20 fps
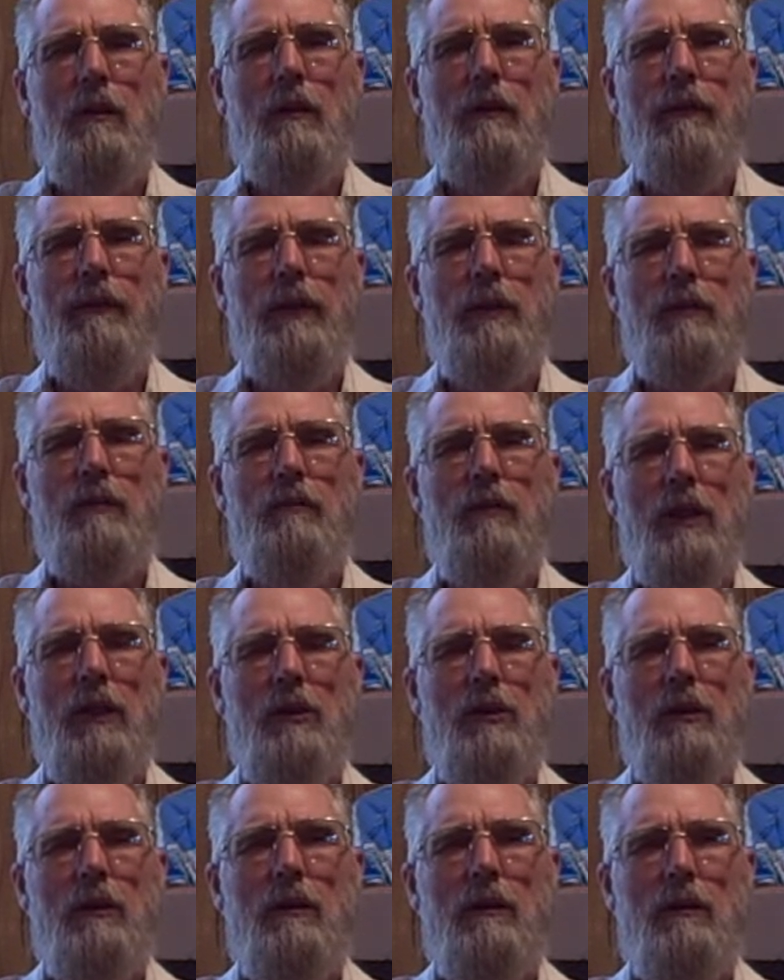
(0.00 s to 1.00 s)

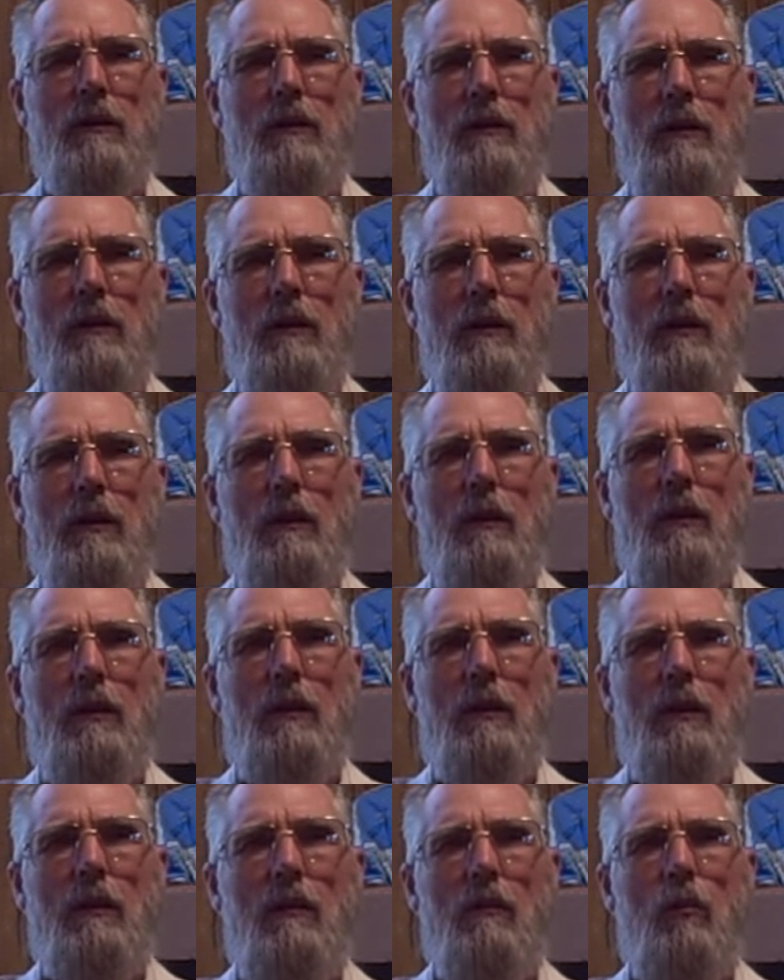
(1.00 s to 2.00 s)
vision,
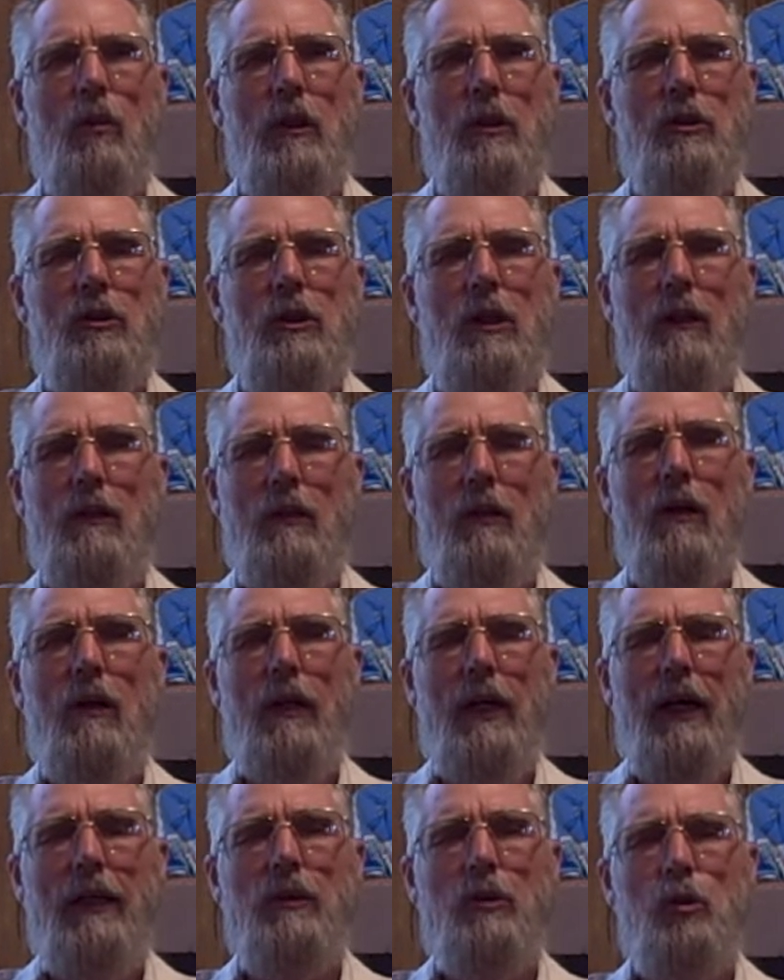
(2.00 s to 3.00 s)
which she thought
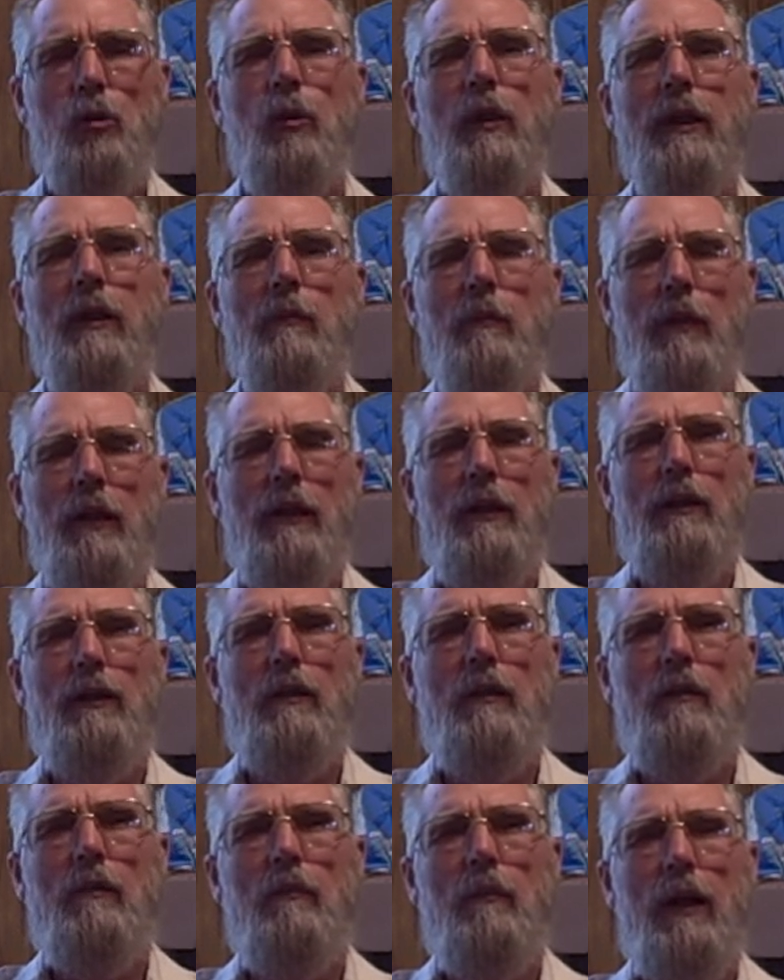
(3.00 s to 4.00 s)
I dreamed it,
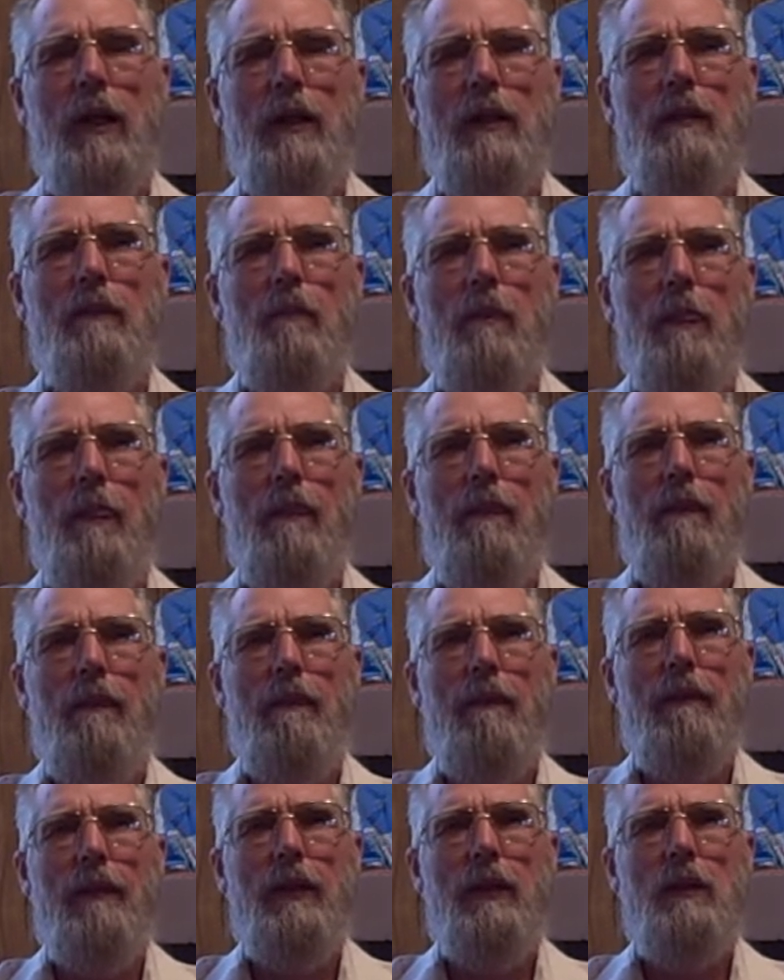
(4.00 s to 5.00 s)
but
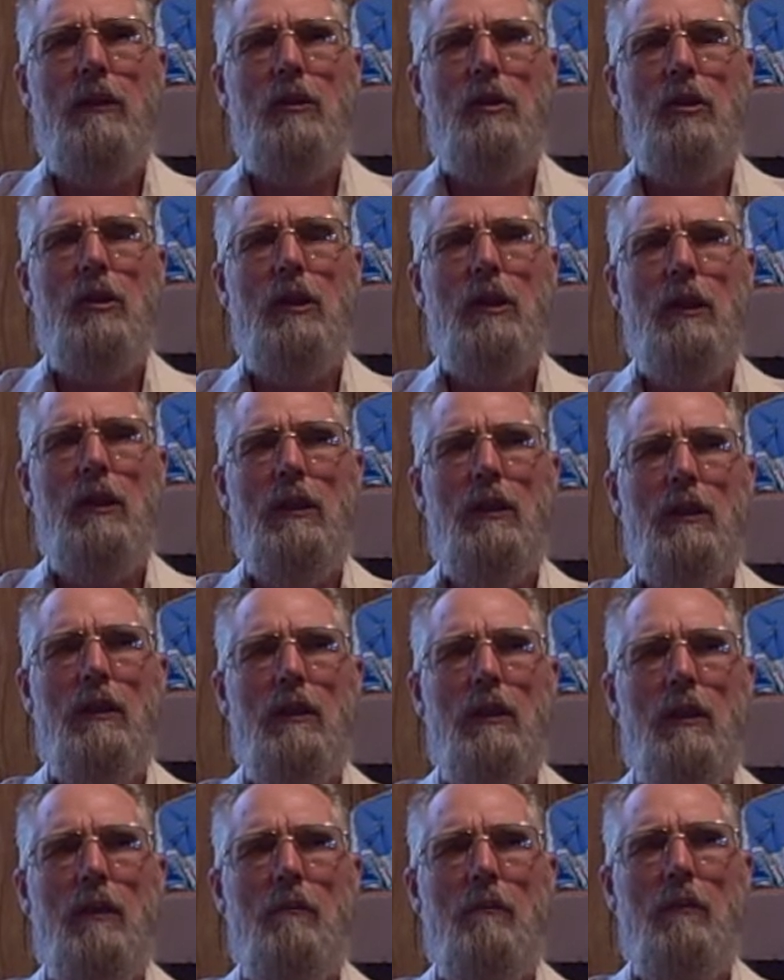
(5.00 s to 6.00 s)
she
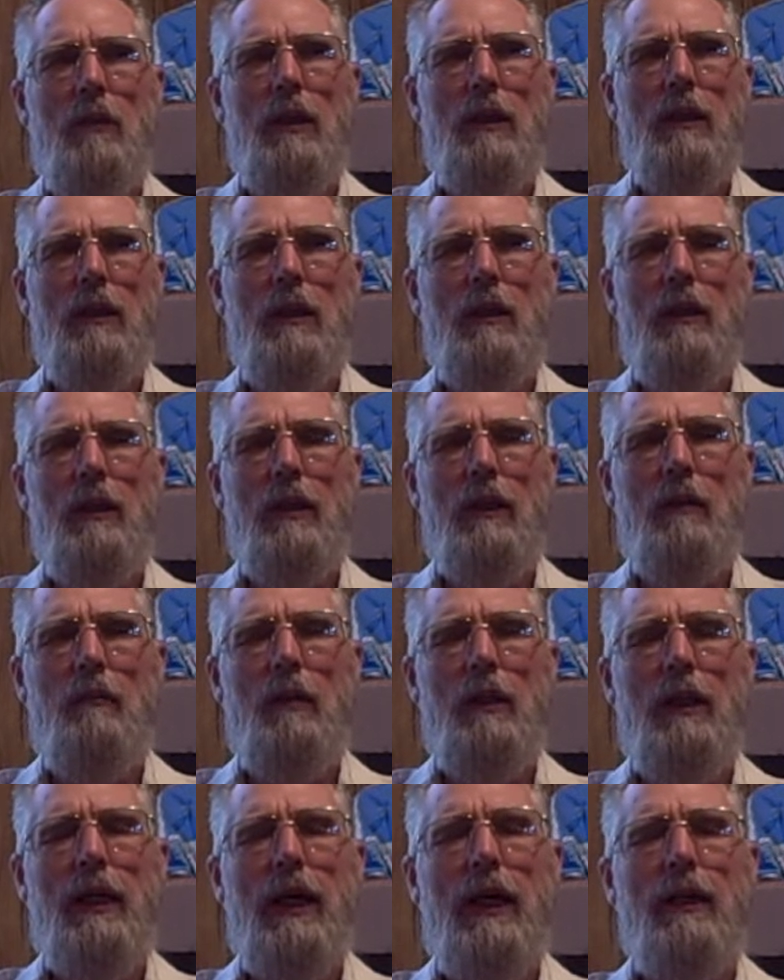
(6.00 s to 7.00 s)
immediately
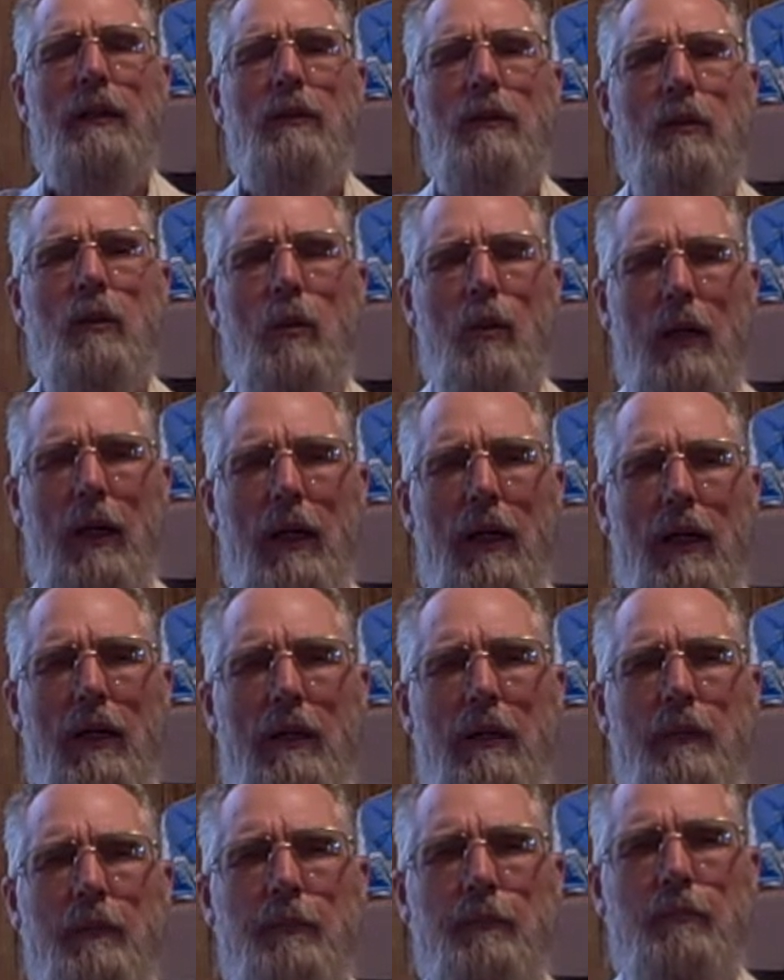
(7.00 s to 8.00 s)
began to cry.
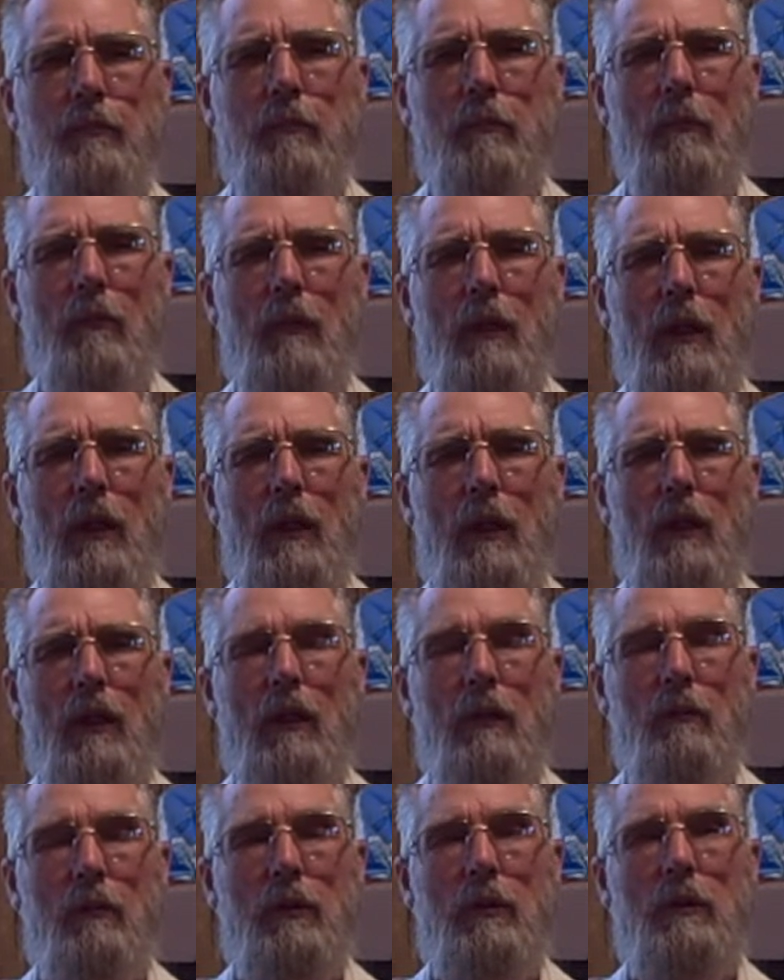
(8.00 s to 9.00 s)

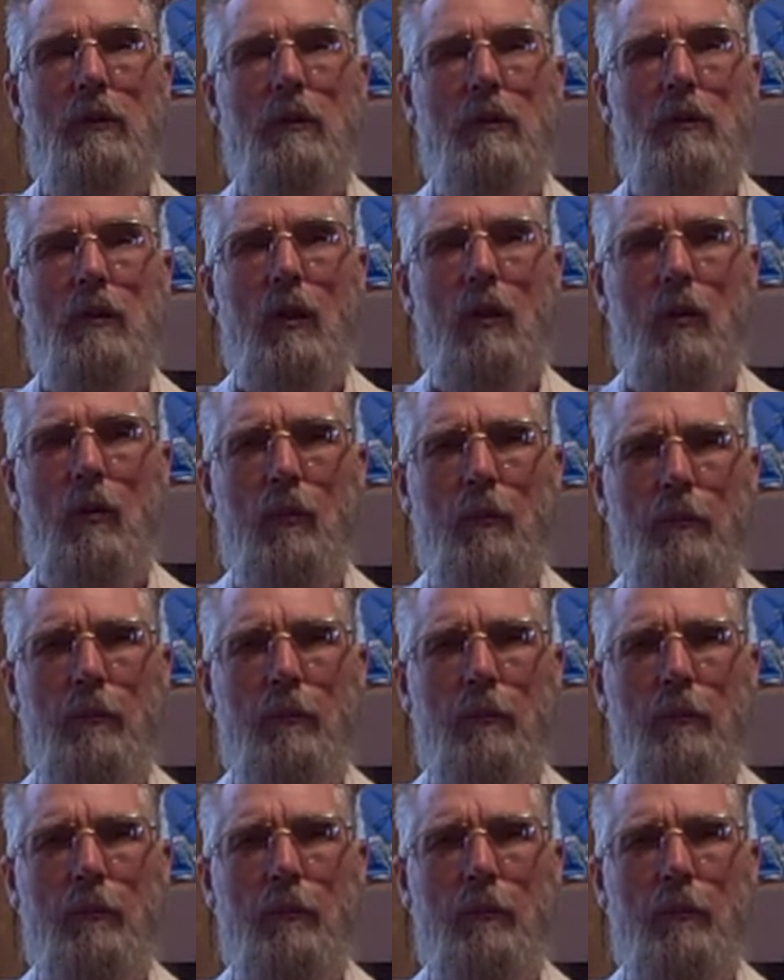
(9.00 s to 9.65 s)
It was so